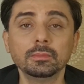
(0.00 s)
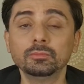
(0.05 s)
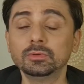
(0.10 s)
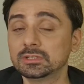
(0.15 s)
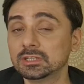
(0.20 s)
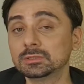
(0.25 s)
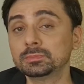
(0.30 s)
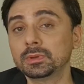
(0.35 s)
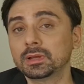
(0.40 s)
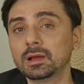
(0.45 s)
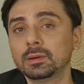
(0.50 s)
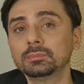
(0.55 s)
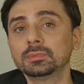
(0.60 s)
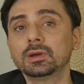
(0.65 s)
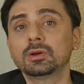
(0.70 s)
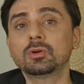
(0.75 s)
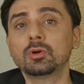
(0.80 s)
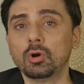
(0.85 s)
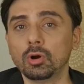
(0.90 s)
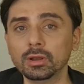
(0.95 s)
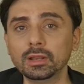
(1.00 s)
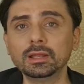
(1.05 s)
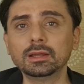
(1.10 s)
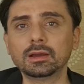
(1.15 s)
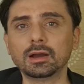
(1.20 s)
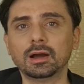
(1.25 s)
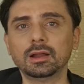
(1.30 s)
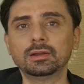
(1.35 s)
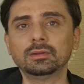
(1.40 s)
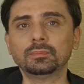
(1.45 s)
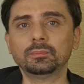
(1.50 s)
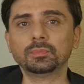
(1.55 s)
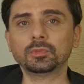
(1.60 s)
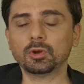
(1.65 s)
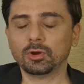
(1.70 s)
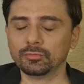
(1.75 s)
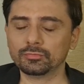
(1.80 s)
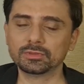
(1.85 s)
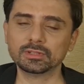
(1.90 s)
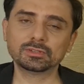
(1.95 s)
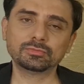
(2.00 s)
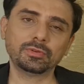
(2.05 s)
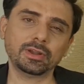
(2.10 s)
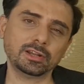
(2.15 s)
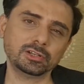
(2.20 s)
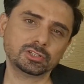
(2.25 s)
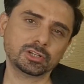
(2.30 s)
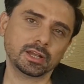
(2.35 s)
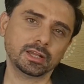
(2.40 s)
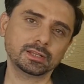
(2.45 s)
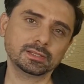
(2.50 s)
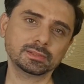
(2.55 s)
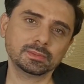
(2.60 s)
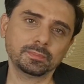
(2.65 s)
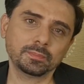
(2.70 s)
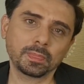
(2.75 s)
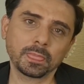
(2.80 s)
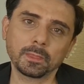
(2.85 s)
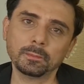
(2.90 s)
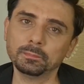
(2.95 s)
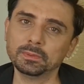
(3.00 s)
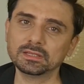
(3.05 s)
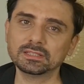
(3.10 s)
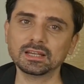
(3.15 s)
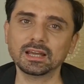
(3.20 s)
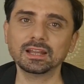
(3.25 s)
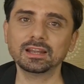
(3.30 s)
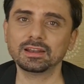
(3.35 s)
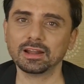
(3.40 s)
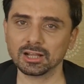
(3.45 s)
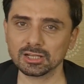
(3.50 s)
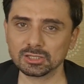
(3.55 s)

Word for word: which has become the calling card of this franchise. Bichare